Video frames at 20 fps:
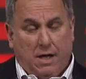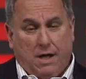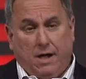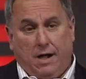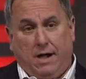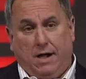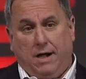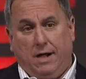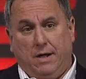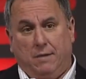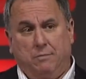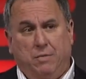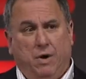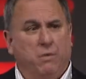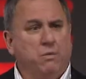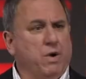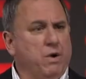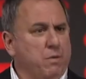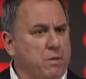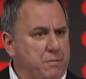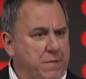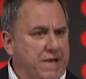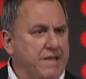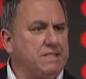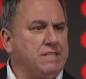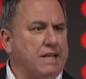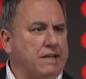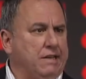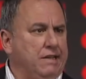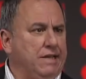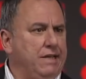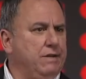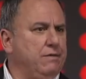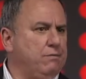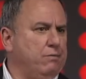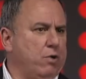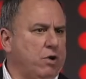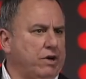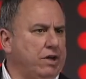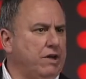But we were basically
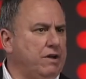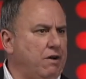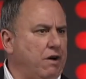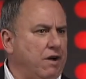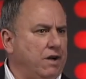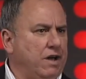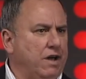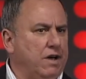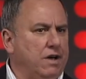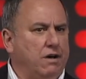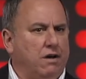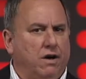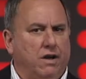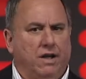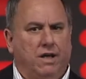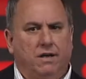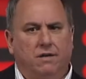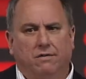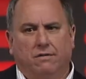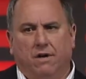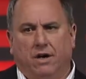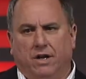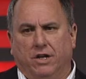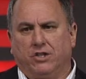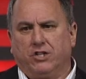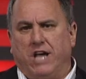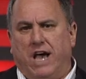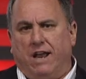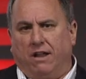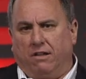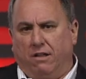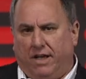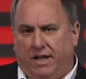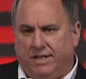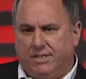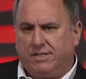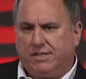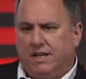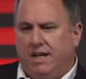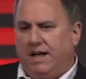working on a
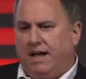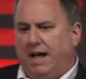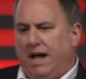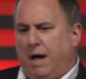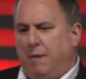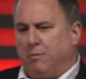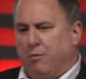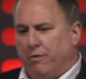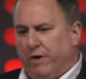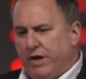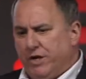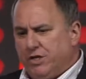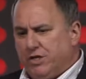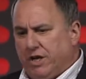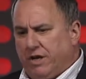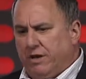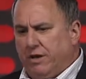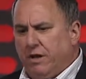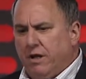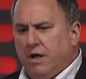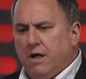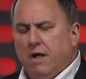channelized operation.